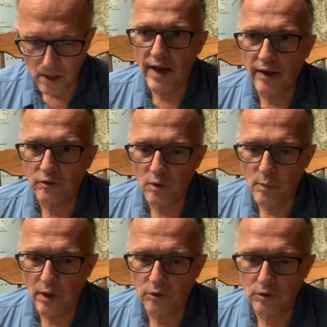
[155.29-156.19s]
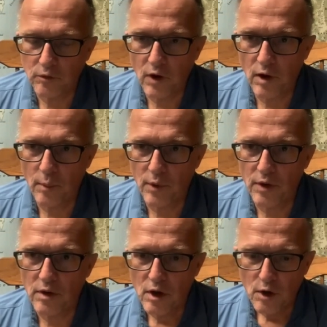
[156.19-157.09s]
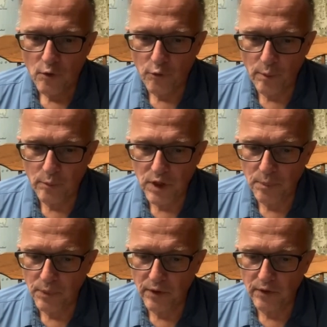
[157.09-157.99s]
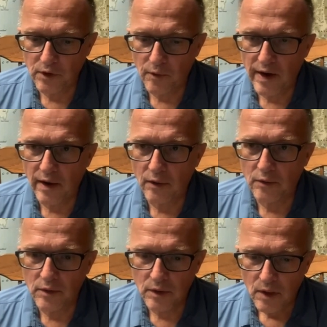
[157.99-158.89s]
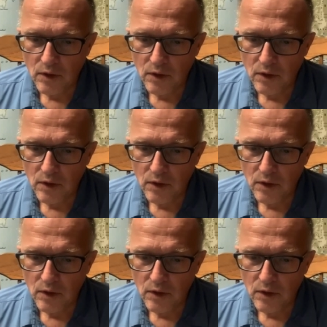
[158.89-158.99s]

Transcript: Vast amounts of carbon from deep in the ground